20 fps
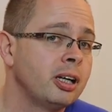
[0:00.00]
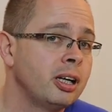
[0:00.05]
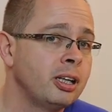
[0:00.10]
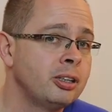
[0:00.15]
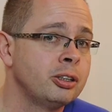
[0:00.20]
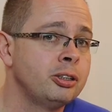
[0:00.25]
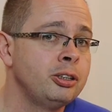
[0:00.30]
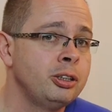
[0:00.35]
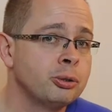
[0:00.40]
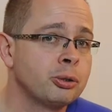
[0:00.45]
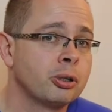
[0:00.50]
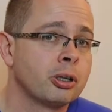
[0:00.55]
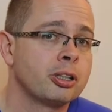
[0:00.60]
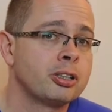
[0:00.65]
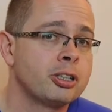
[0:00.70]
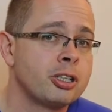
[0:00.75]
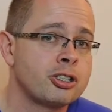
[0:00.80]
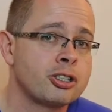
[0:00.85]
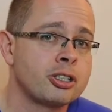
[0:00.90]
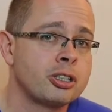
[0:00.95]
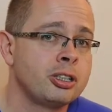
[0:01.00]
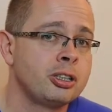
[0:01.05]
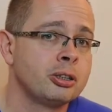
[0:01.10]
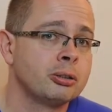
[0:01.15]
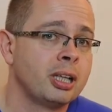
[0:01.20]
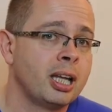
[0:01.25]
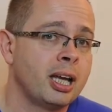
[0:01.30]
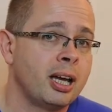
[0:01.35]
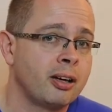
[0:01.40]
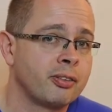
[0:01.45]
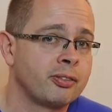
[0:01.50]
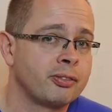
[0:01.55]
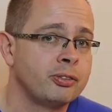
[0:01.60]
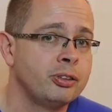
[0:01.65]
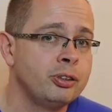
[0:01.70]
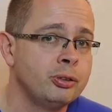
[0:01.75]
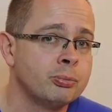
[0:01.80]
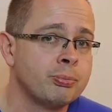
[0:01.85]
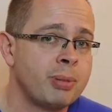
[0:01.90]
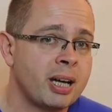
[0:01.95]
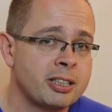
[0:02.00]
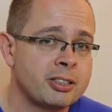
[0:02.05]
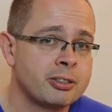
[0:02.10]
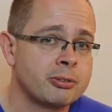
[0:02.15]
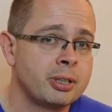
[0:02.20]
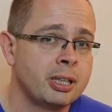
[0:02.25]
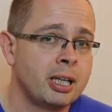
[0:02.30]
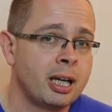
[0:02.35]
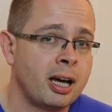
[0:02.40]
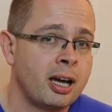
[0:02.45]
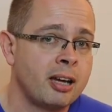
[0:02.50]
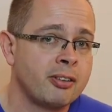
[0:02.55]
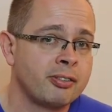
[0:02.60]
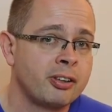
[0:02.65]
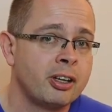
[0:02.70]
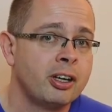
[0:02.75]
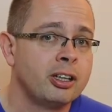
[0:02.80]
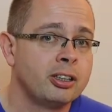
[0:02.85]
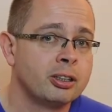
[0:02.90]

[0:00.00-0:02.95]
in a new condition, you will have new battery life,